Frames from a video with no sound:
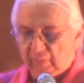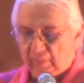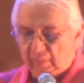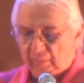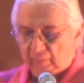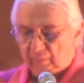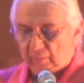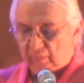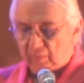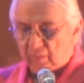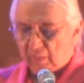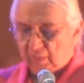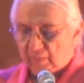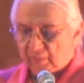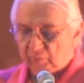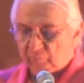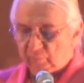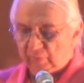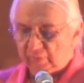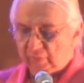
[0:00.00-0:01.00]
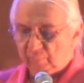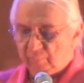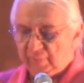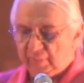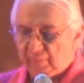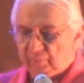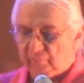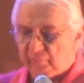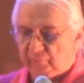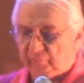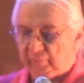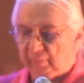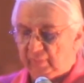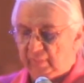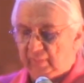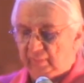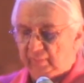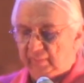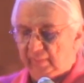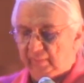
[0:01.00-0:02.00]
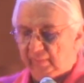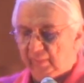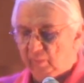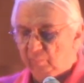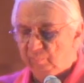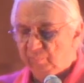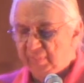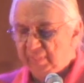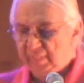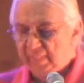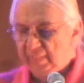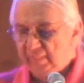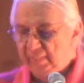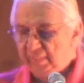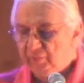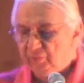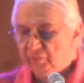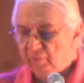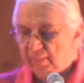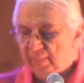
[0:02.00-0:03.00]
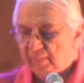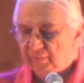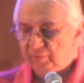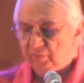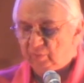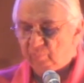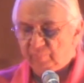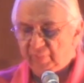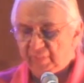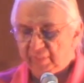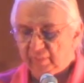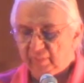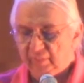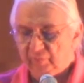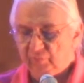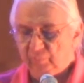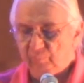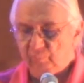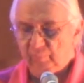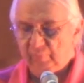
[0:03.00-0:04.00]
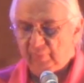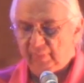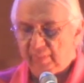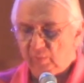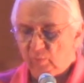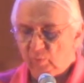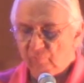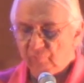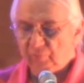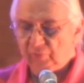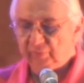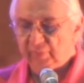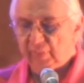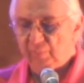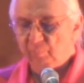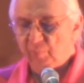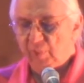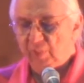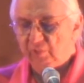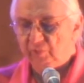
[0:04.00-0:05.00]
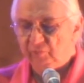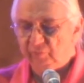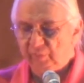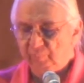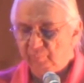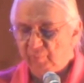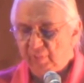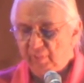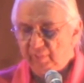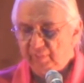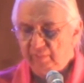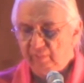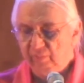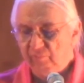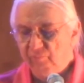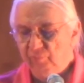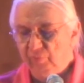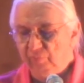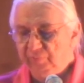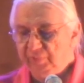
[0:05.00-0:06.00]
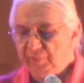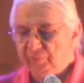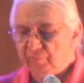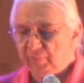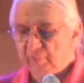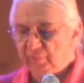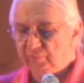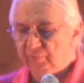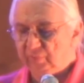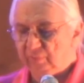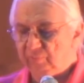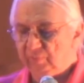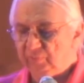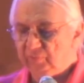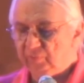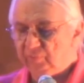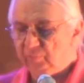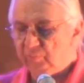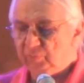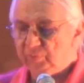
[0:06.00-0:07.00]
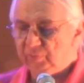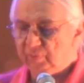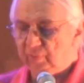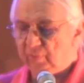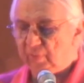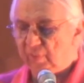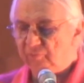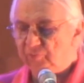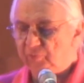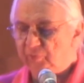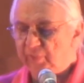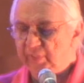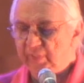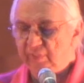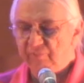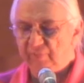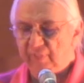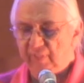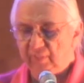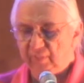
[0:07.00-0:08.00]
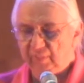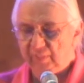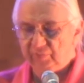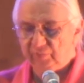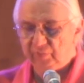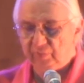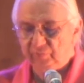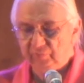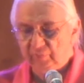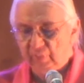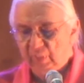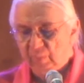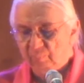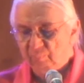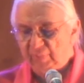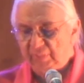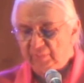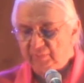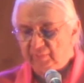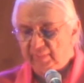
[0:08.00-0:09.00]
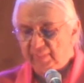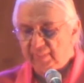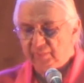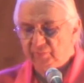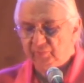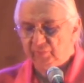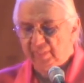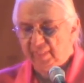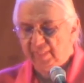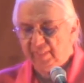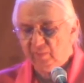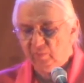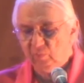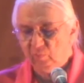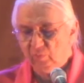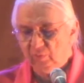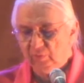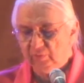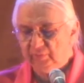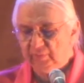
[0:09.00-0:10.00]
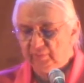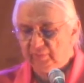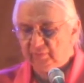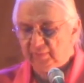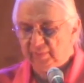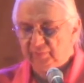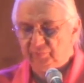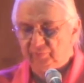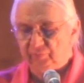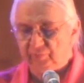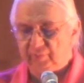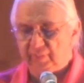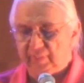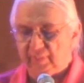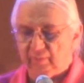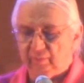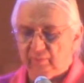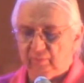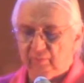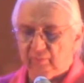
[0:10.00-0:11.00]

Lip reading: The caucus recommends that there be an international mechanism and oversight monitoring body for redress and restitution of treaty violations by states and/or successor states.